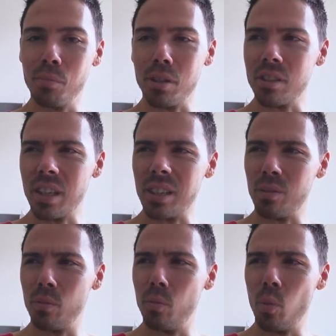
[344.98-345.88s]
But it's like,
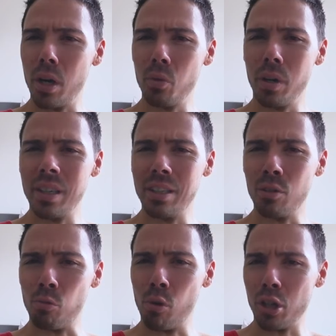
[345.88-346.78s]
why do I need
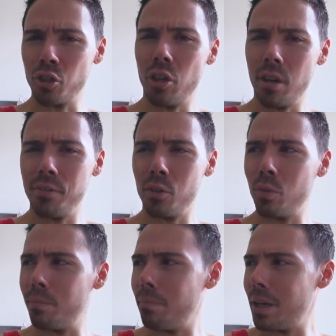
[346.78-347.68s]
to rush off
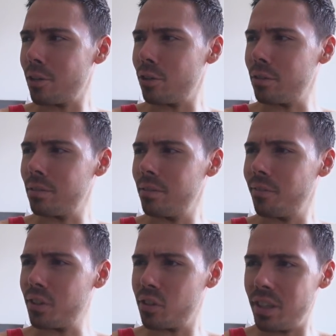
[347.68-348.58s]
to a medical
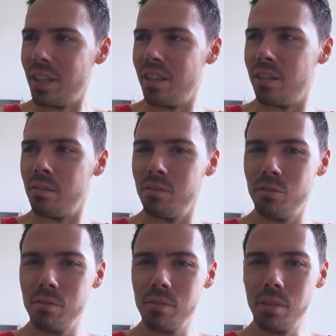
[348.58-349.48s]
facility?
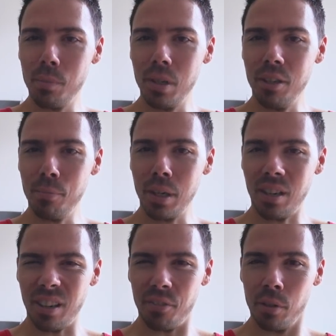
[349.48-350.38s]
Let me live my
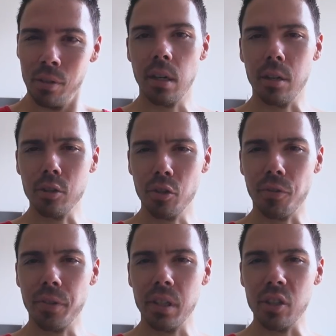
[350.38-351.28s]
life. I also
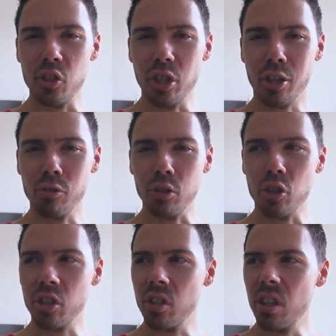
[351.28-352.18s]
feel in general
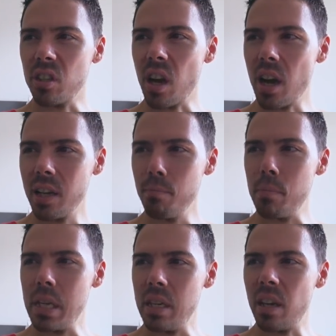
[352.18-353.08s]
just this high
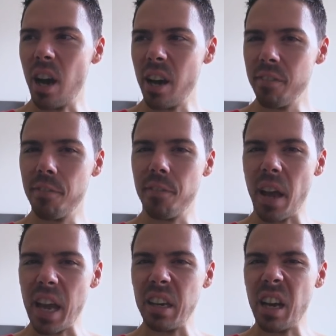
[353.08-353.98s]
meat, high
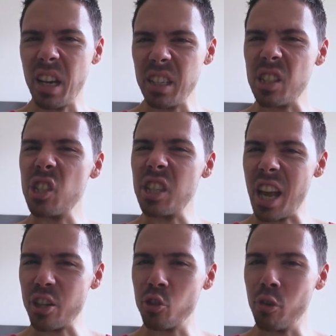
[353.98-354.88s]
fat, high
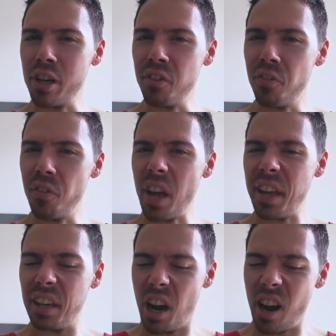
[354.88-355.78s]
saturated
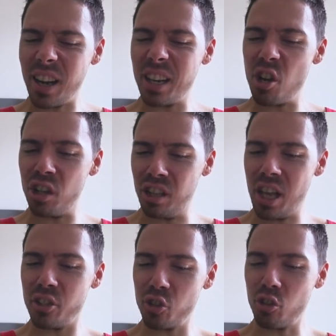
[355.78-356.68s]
fat, high
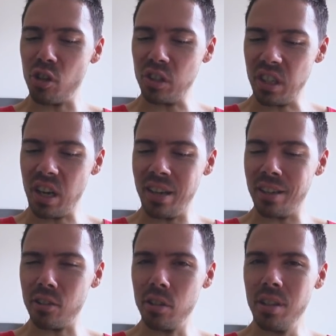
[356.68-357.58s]
cholesterol
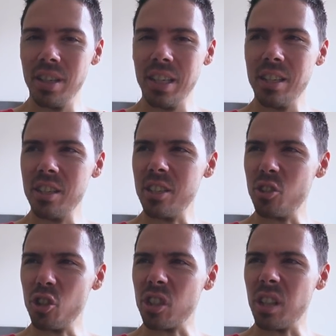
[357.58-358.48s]
diet is
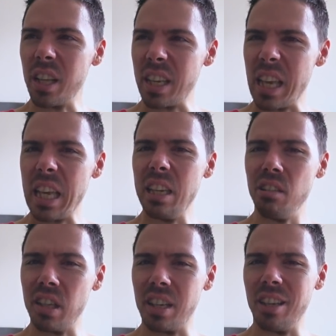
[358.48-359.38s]
just like
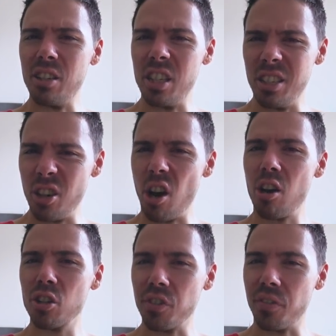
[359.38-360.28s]
healing and
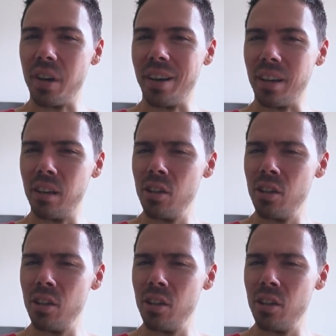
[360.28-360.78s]
detoxifying.